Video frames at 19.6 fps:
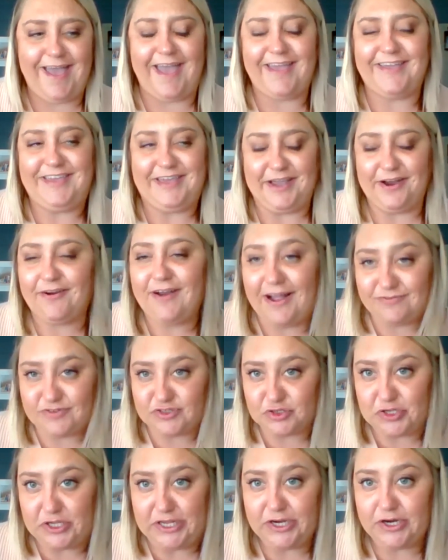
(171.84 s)
year
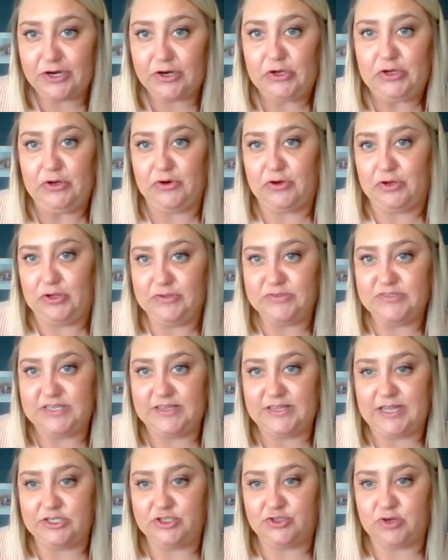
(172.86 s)
after year, you're
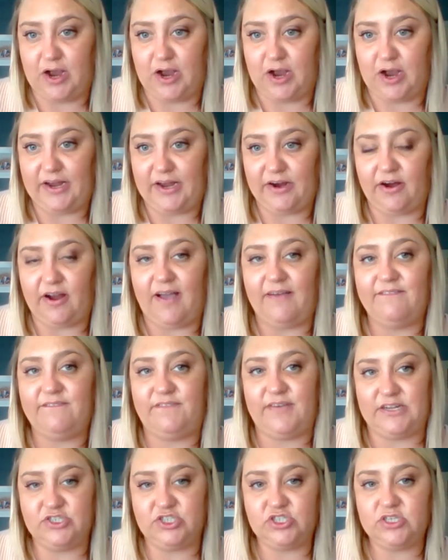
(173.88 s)
using that dryer.
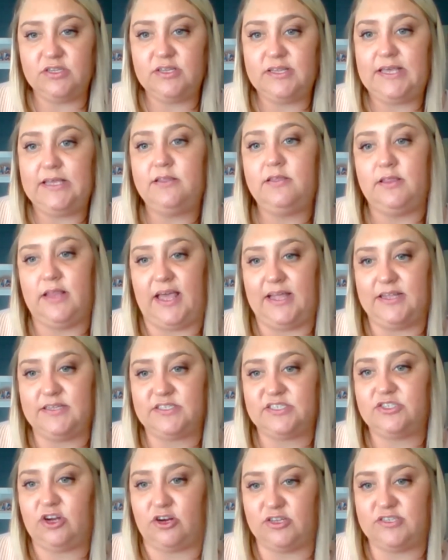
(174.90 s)
Eventually, lint
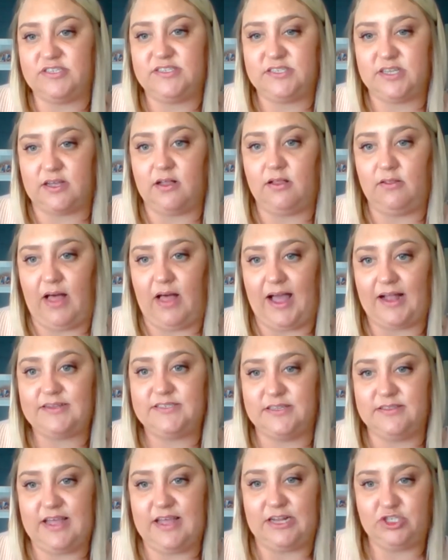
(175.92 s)
starts to
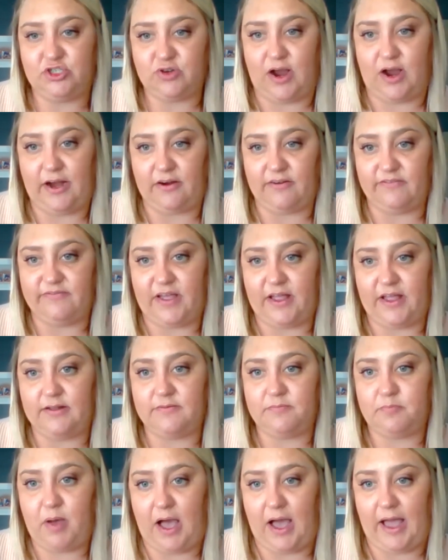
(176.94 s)
collect in that dryer
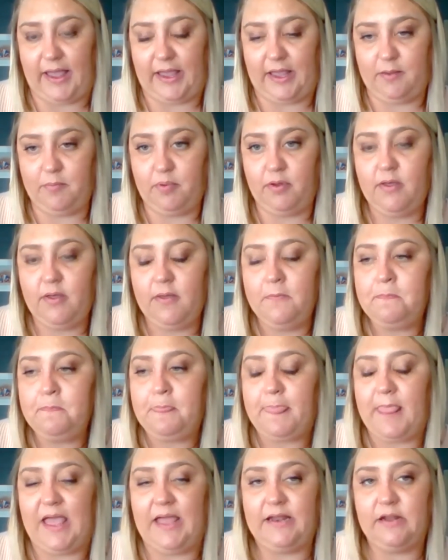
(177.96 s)
vent pipe,
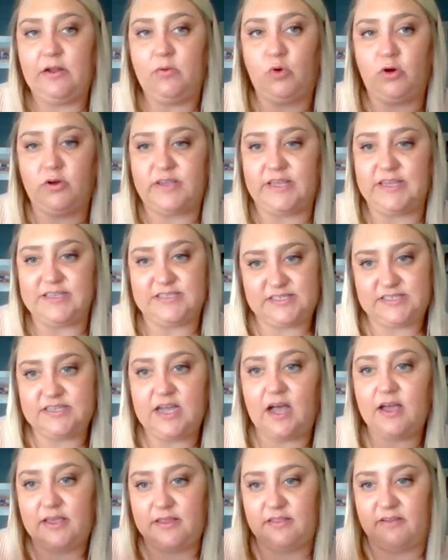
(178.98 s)
and it will get
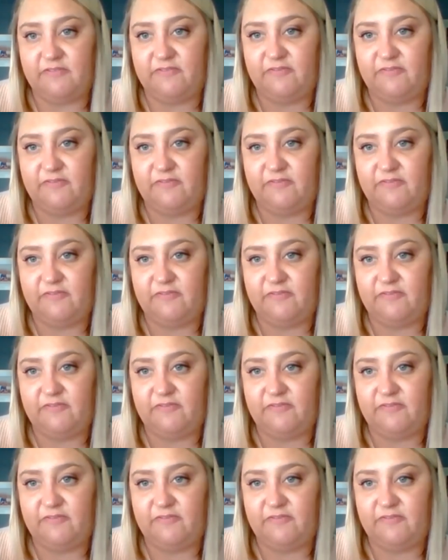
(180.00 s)
stuck in the